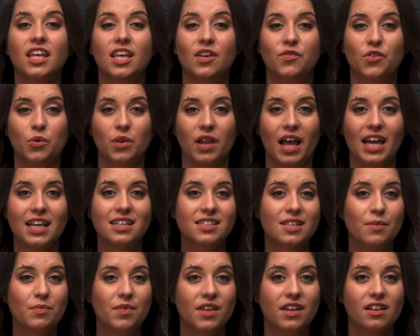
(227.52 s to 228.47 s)
If you like
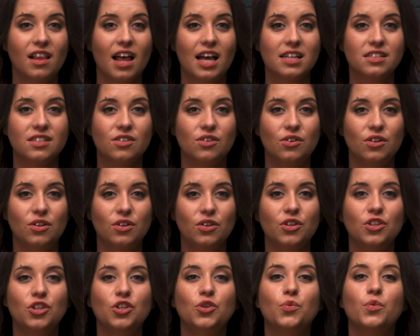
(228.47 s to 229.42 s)
something
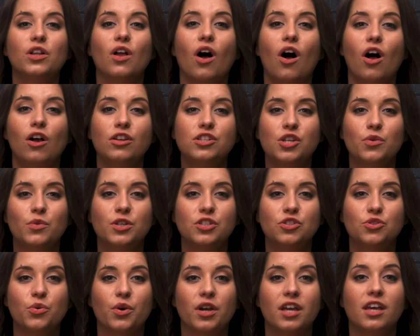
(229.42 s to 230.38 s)
classical, you will also
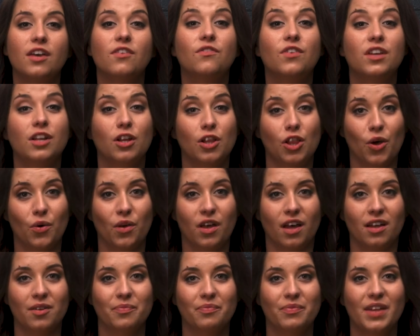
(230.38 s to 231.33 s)
enjoy
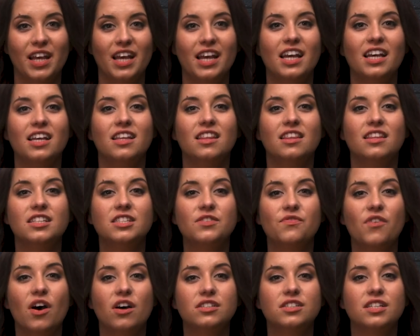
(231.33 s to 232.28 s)
Vidaloka. This
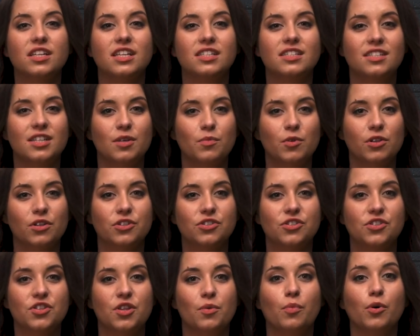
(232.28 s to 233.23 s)
font is similar
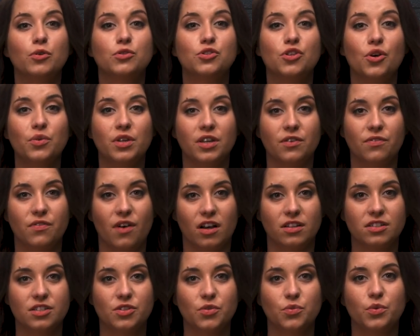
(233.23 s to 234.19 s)
to the Bodoni
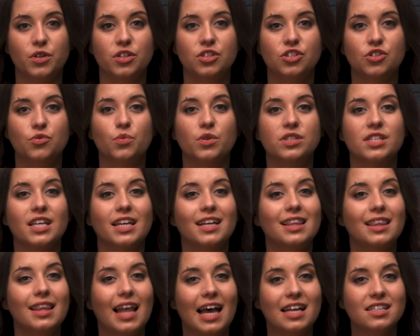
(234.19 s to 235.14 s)
font, which was a
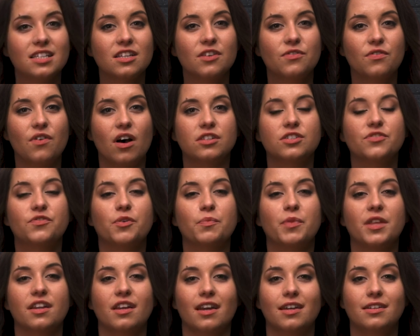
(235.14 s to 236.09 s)
classic font from
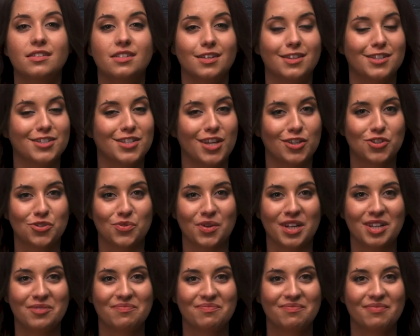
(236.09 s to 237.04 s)
the 19th
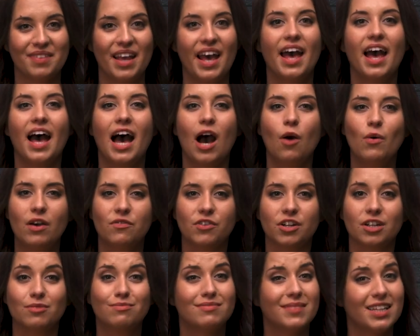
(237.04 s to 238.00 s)
century.
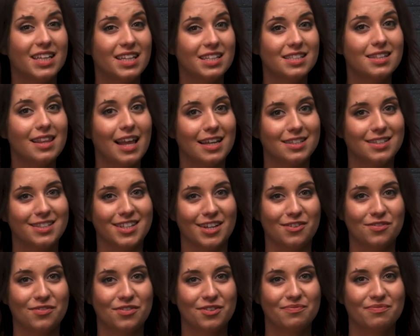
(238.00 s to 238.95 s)
However, it is less
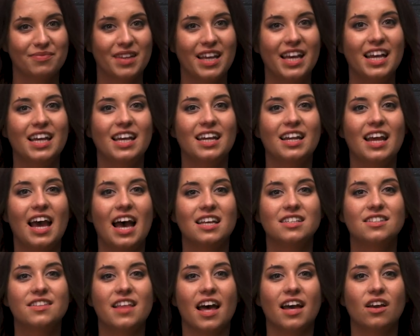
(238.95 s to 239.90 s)
stiff. It
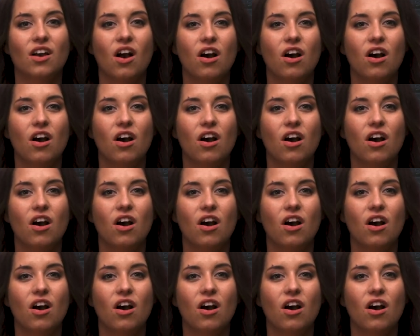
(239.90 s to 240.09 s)
has that